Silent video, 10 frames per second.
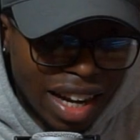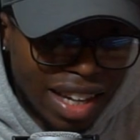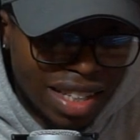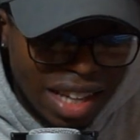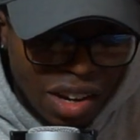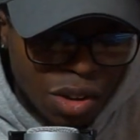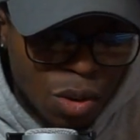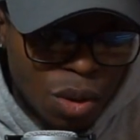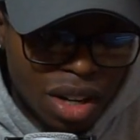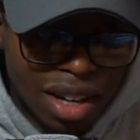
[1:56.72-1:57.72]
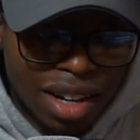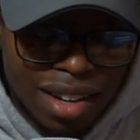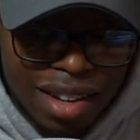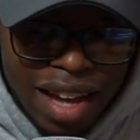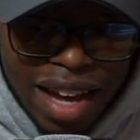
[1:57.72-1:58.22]
I could tell you
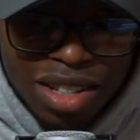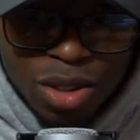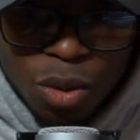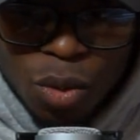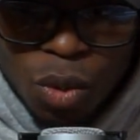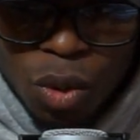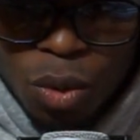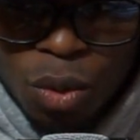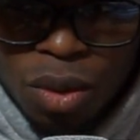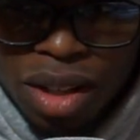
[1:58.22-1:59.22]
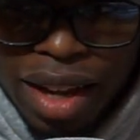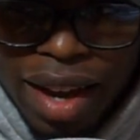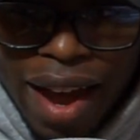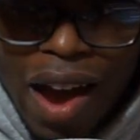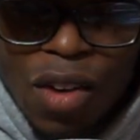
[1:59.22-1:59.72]
as to like
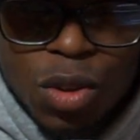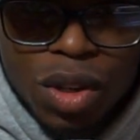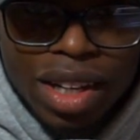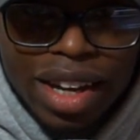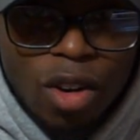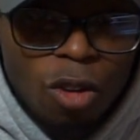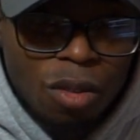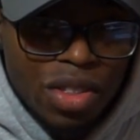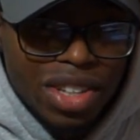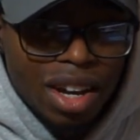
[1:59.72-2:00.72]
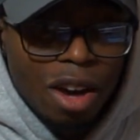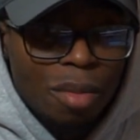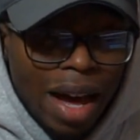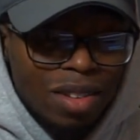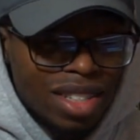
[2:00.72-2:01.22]
how you can get over this
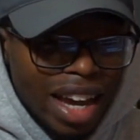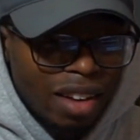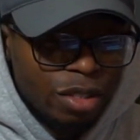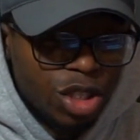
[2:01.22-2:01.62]
hump outside of